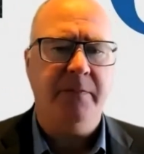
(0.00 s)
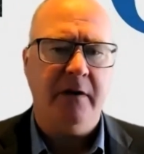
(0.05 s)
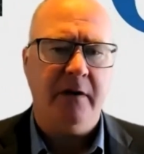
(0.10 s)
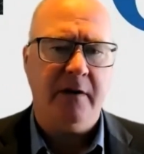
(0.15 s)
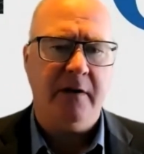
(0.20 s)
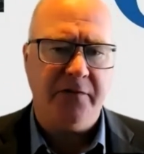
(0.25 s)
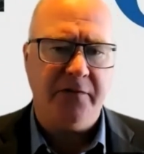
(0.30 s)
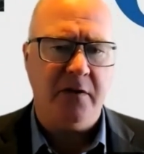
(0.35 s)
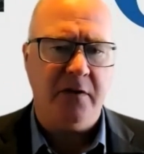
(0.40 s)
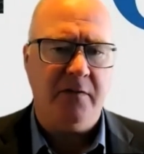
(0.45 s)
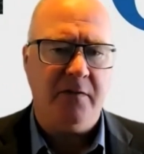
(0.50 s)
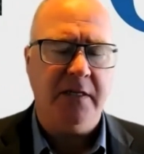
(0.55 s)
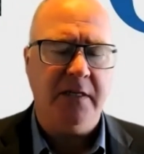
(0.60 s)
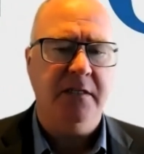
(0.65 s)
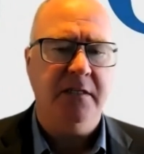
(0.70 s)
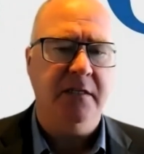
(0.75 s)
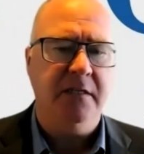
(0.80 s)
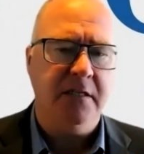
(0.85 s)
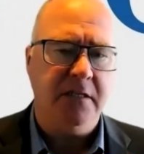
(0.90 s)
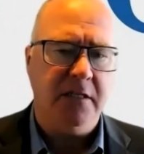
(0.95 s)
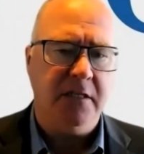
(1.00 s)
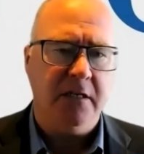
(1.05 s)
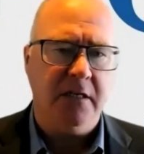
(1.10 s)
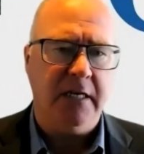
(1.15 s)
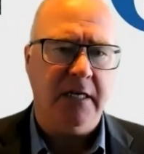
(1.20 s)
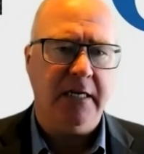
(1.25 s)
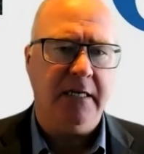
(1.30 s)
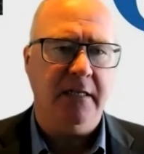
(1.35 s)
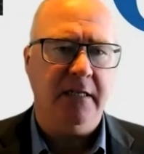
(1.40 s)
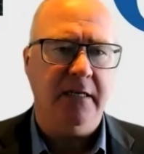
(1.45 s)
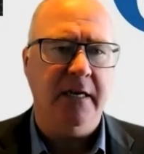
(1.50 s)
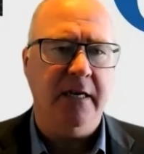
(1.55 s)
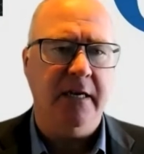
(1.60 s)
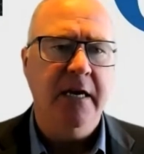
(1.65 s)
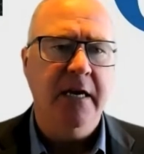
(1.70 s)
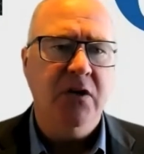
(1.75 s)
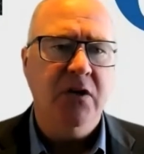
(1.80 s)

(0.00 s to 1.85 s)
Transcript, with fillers: period for the rest of this year, likely.